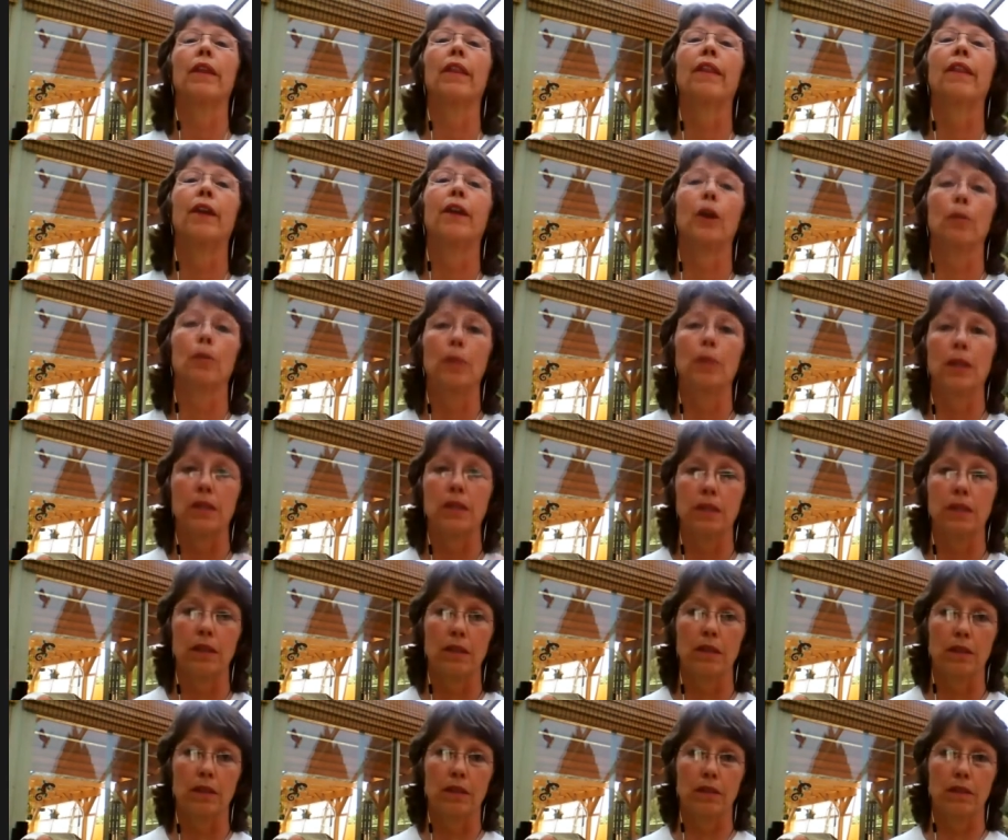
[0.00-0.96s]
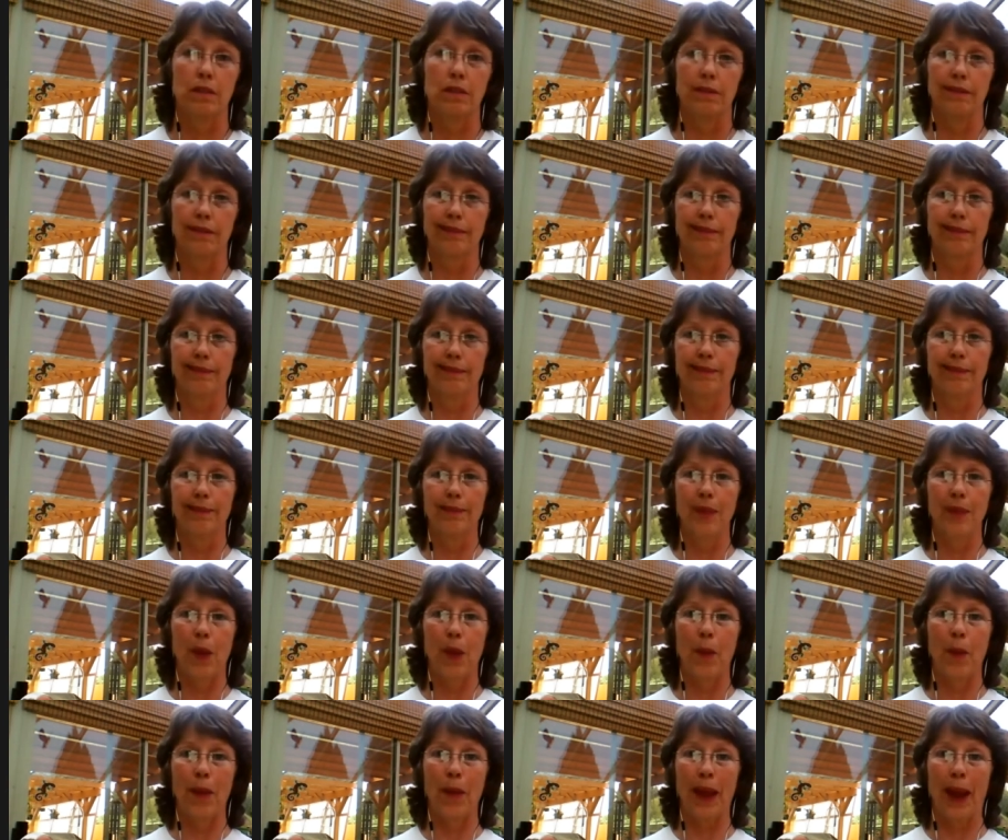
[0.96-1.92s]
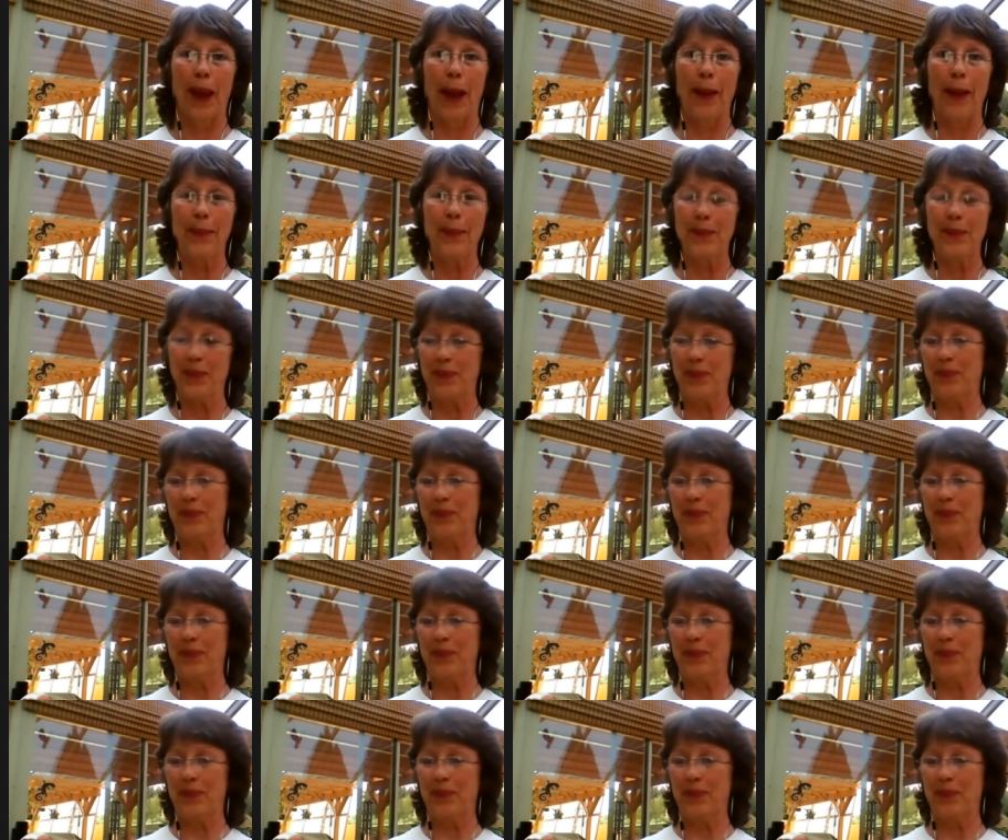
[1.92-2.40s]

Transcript: their business. Okay.